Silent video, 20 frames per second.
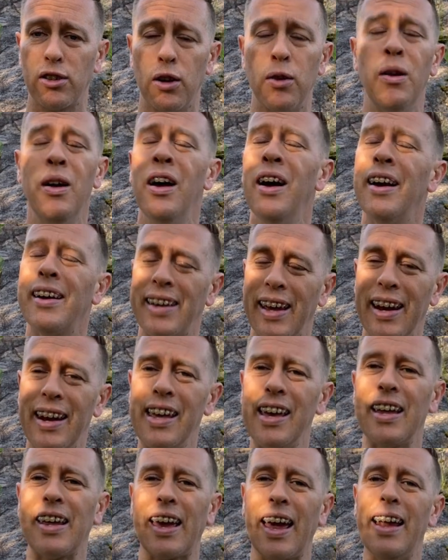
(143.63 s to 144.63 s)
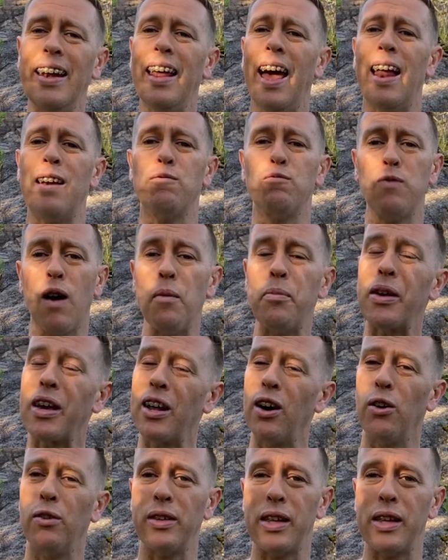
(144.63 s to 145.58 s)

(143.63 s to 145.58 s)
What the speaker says: So getting again and rubbing it